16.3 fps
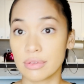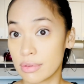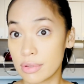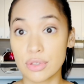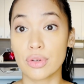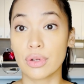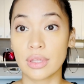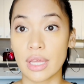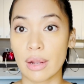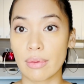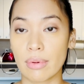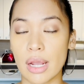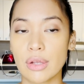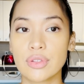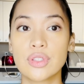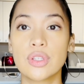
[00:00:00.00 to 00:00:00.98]
during that
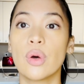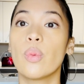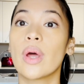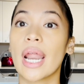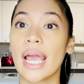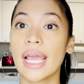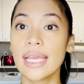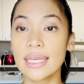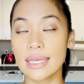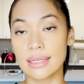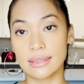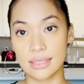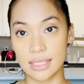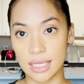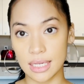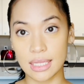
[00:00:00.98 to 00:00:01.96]
route. So what I
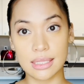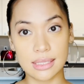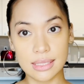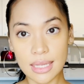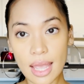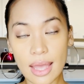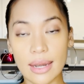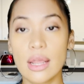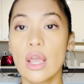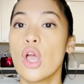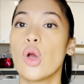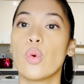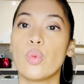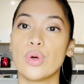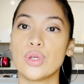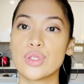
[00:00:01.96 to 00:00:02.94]
did instead
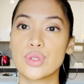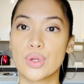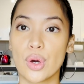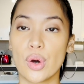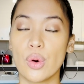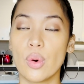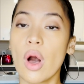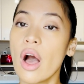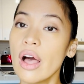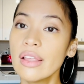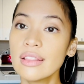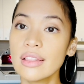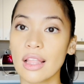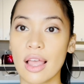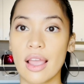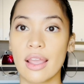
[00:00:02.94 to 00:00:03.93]
was go
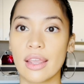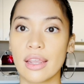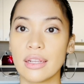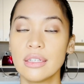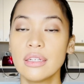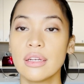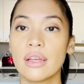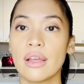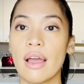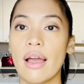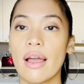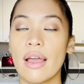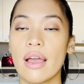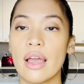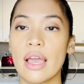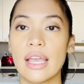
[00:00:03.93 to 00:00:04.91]
online,
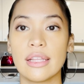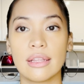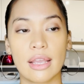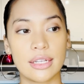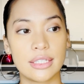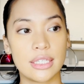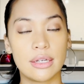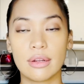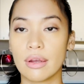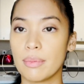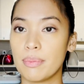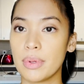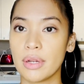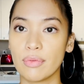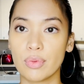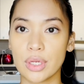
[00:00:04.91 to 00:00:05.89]
and I did a
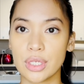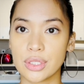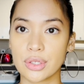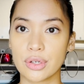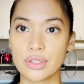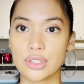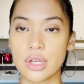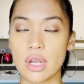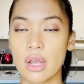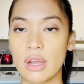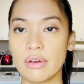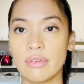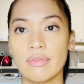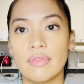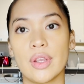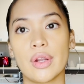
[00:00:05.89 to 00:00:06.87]
bit of research
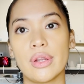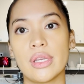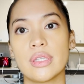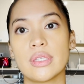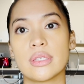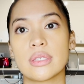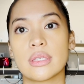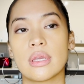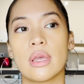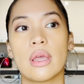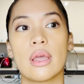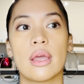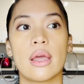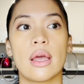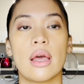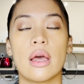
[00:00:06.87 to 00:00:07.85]
on various
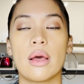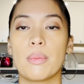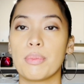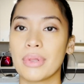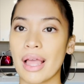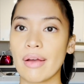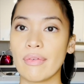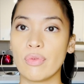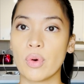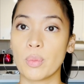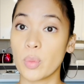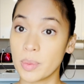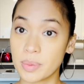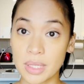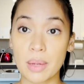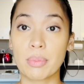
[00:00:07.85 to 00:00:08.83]

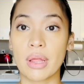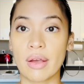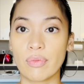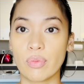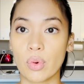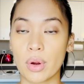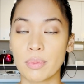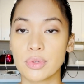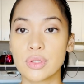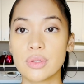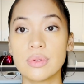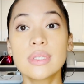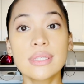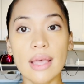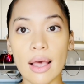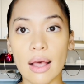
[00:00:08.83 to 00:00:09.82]
website platforms to
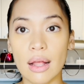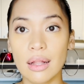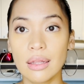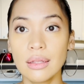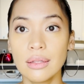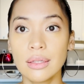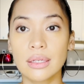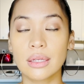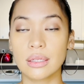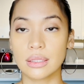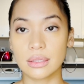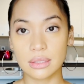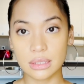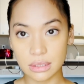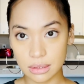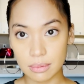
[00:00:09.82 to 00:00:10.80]
sell
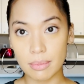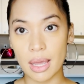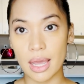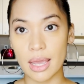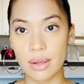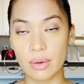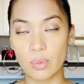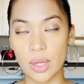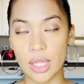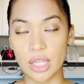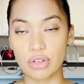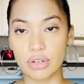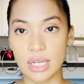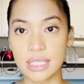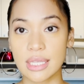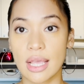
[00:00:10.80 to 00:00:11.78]
my wedding
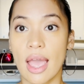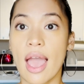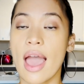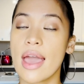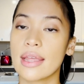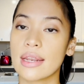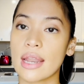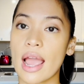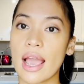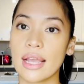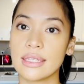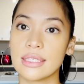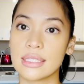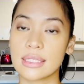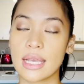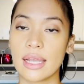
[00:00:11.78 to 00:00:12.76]
dress, and I
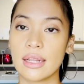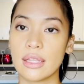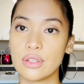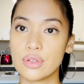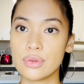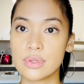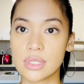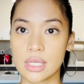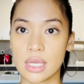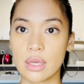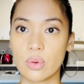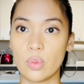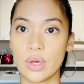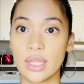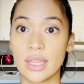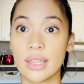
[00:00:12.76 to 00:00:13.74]
decided to stick
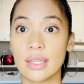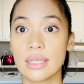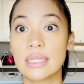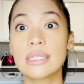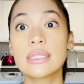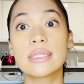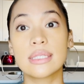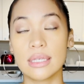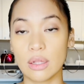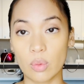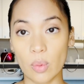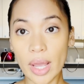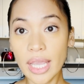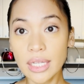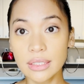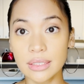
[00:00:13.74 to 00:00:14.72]
with Still
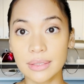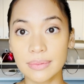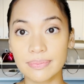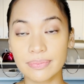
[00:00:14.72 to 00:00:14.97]
White.